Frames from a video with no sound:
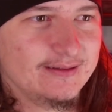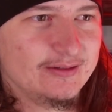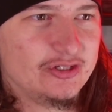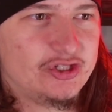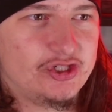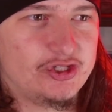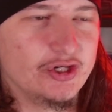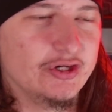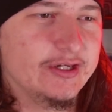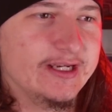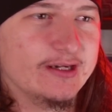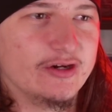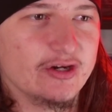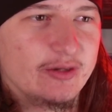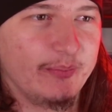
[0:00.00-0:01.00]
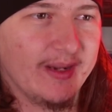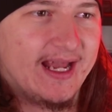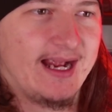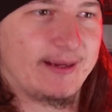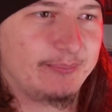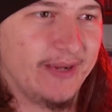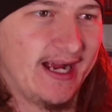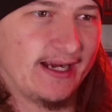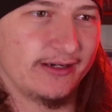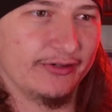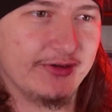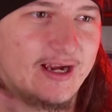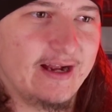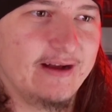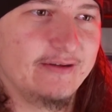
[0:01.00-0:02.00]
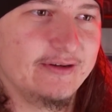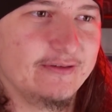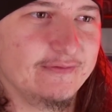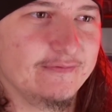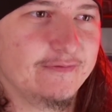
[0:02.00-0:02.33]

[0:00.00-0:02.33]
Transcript: shooting on a black background and